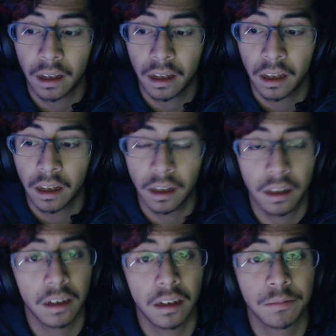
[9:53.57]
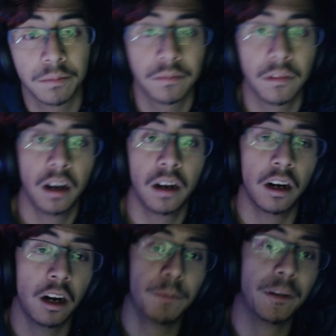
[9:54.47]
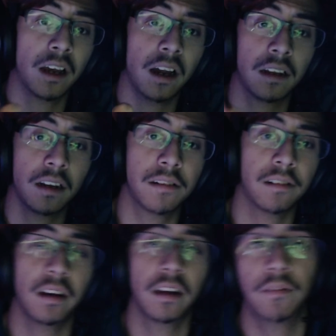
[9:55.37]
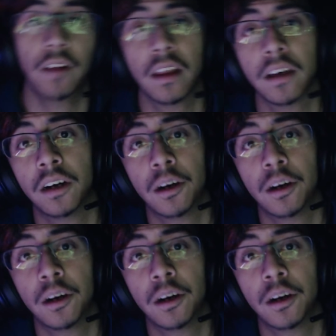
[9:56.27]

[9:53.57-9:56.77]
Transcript: Uh, hope you guys enjoyed the video.